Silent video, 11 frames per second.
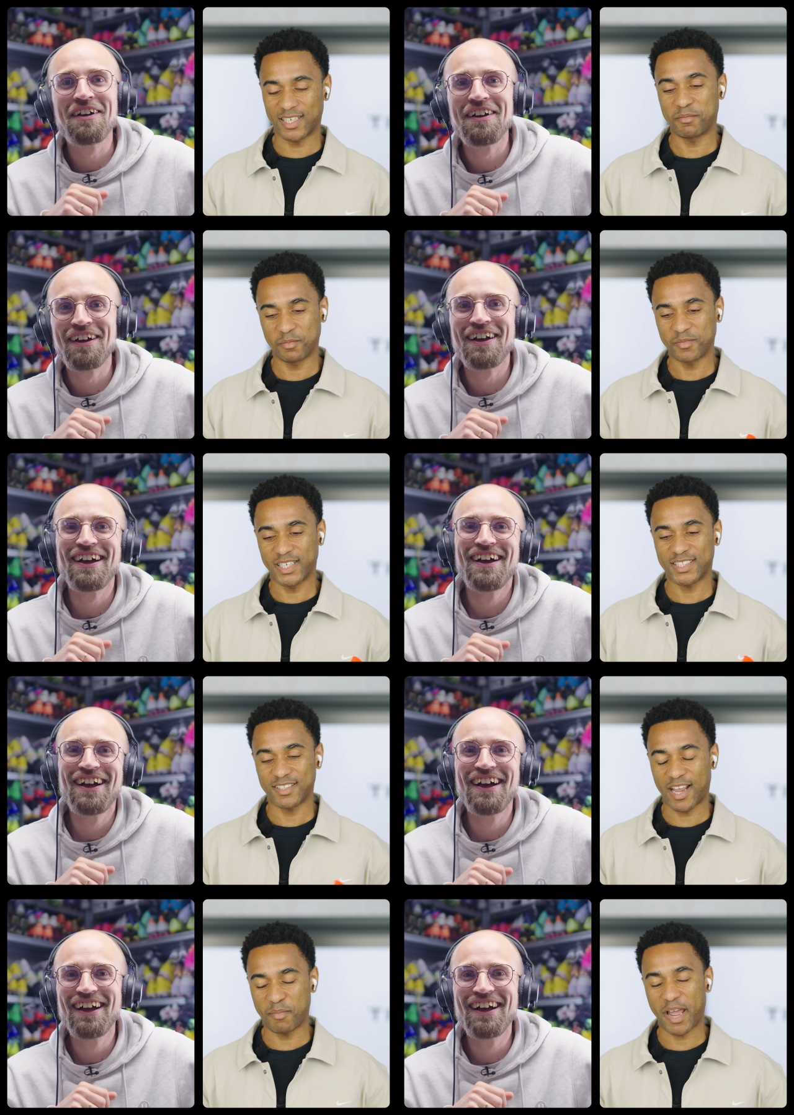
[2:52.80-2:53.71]
Speaker 1: I'm
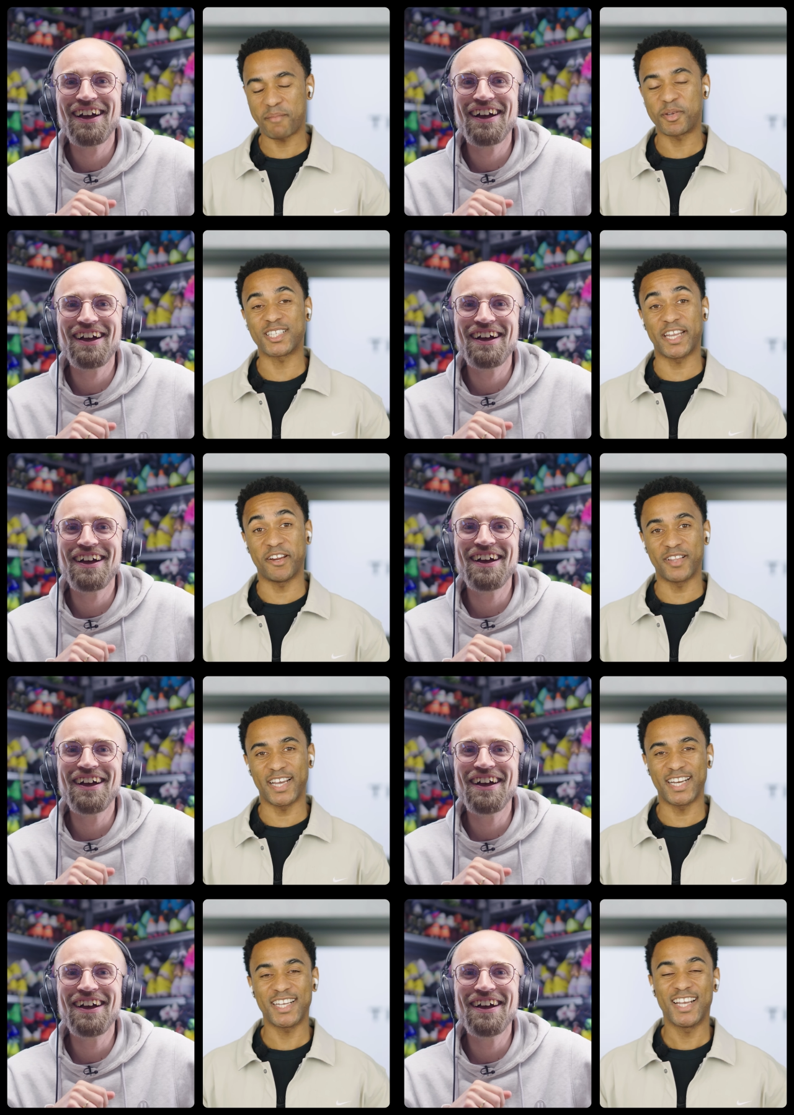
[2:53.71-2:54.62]
that's I'm happy to hear
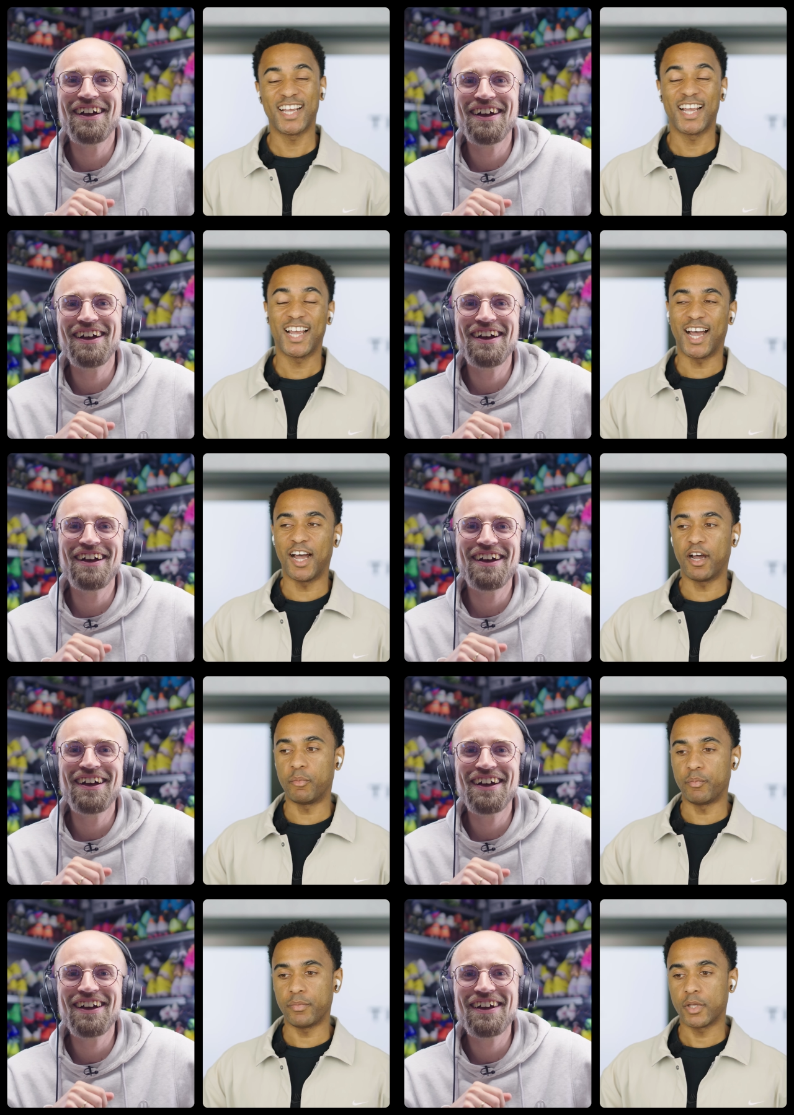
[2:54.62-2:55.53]
that.
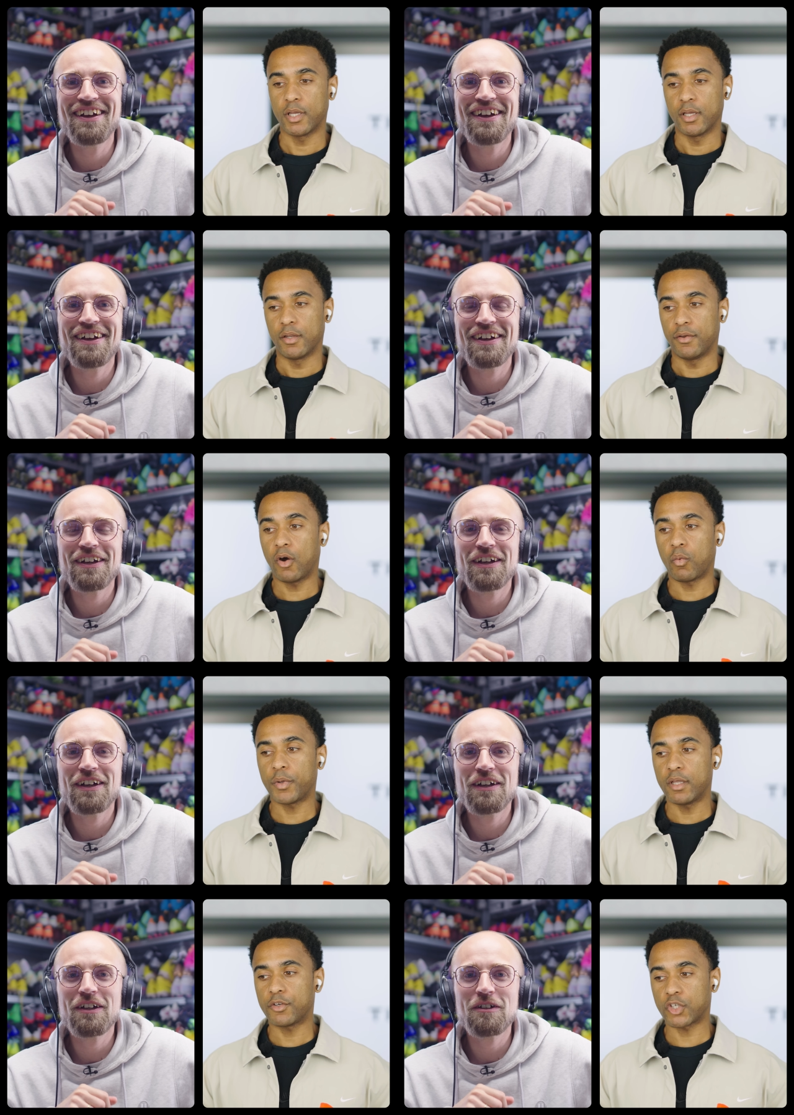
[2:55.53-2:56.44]
Um, no,
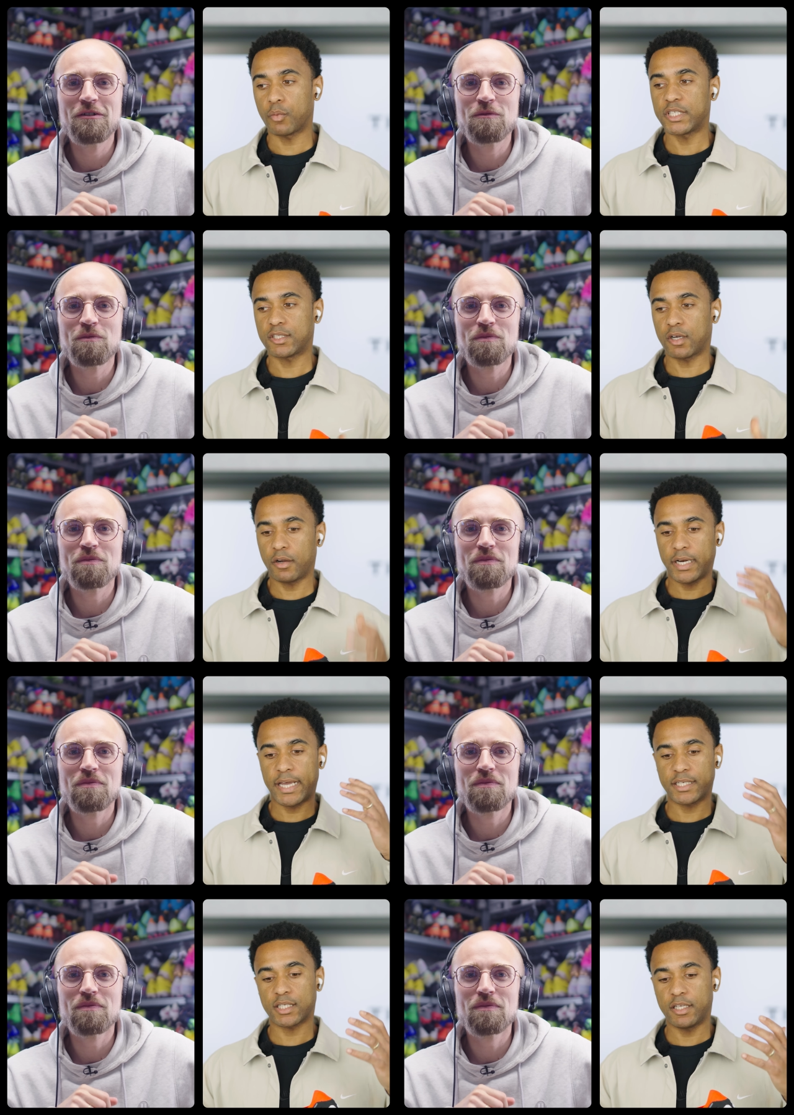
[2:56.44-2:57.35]
we so we
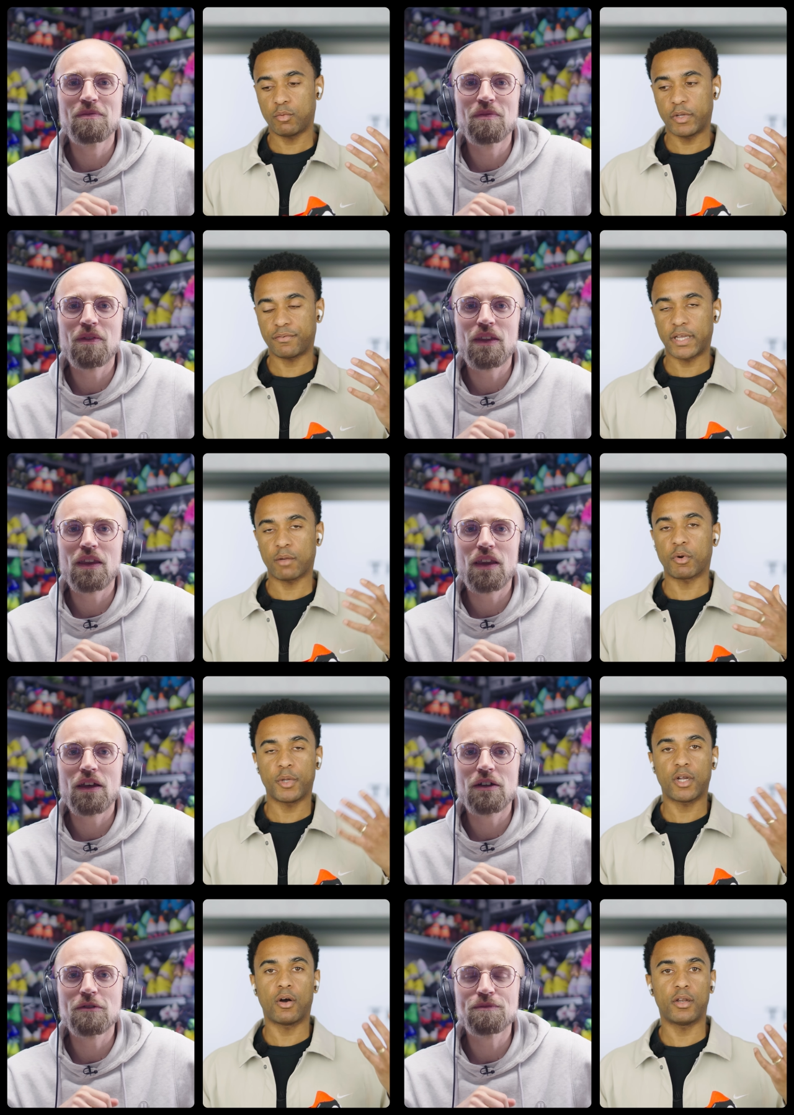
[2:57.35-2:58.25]
started actually with like
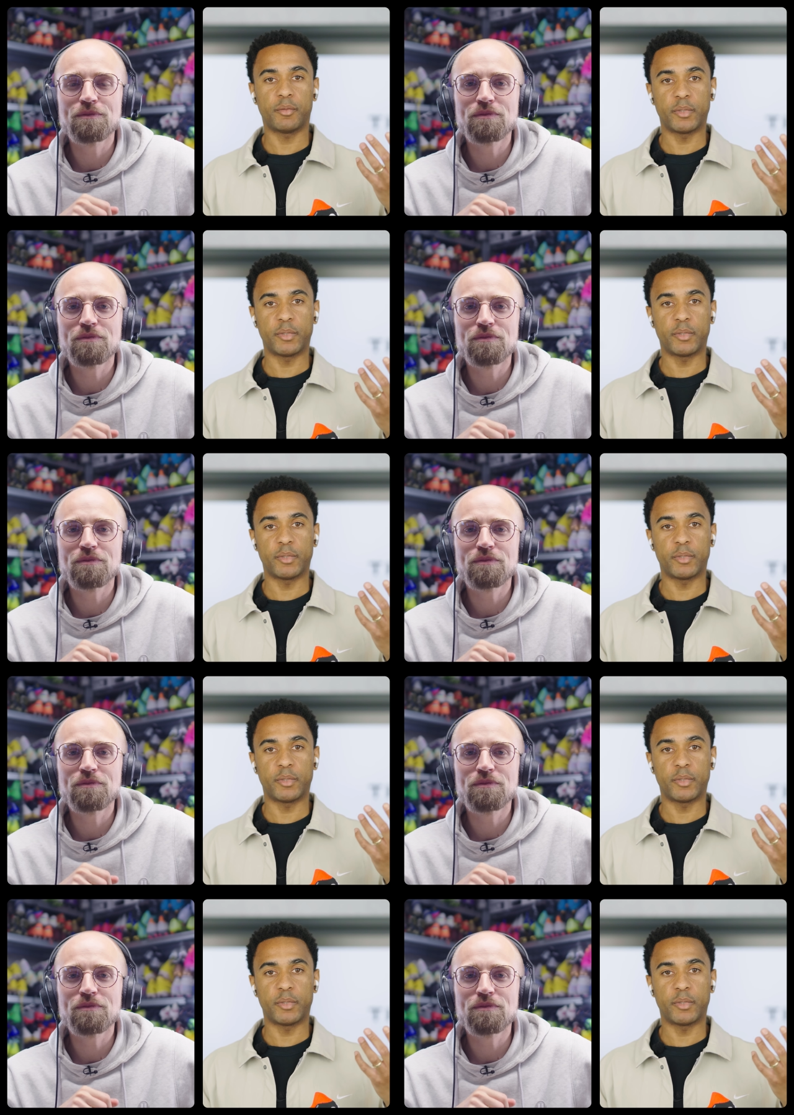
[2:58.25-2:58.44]
what we call a